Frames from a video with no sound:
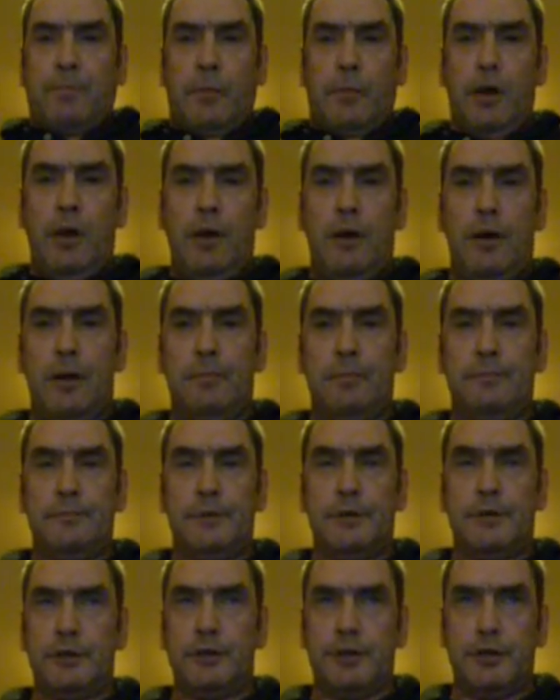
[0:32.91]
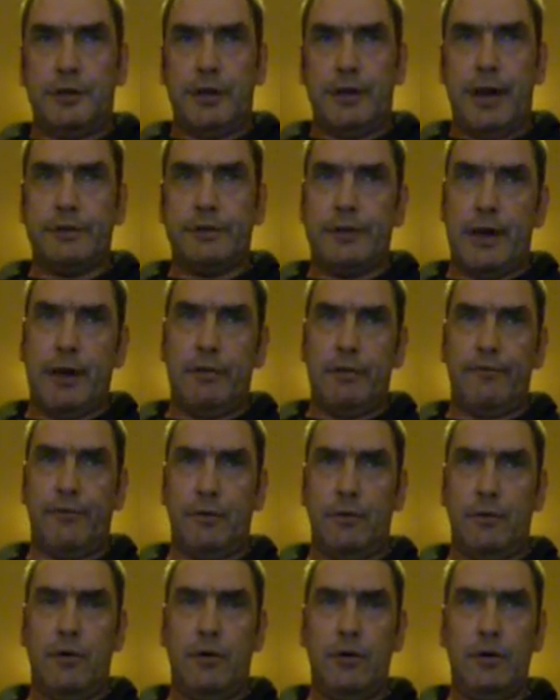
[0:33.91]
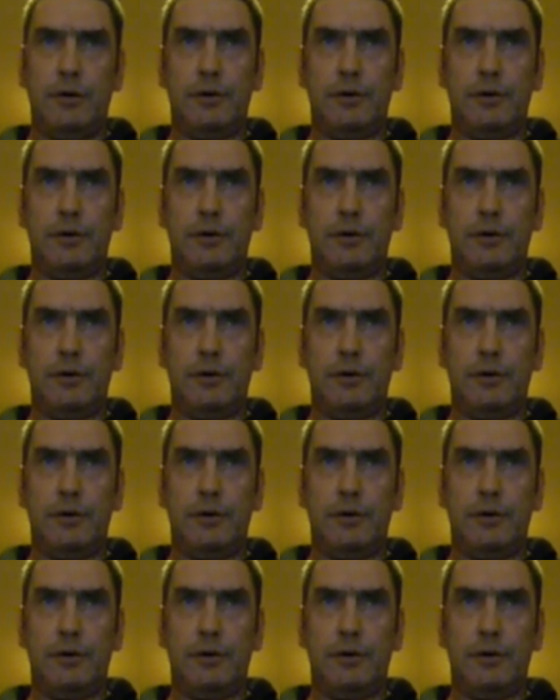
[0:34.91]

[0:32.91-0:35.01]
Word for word: Um, this is a shout out for